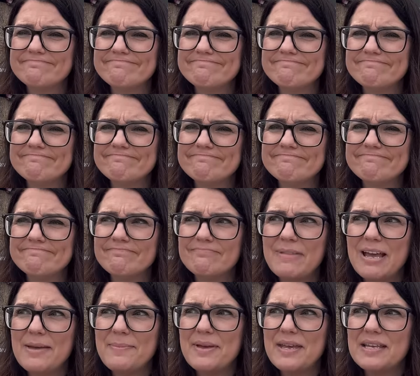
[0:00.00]

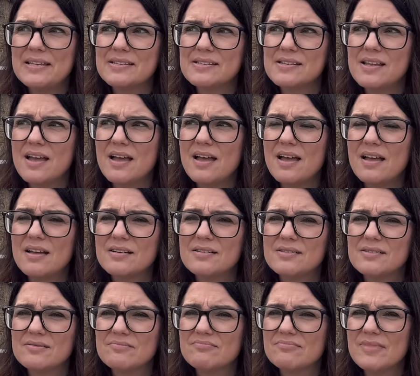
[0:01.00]
Maybe it's
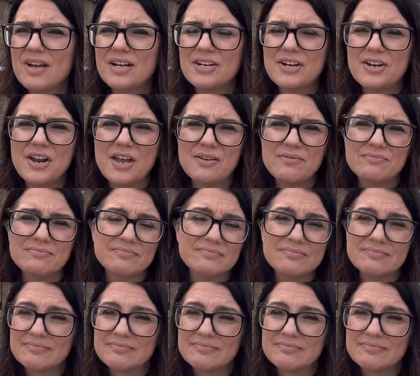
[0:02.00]
I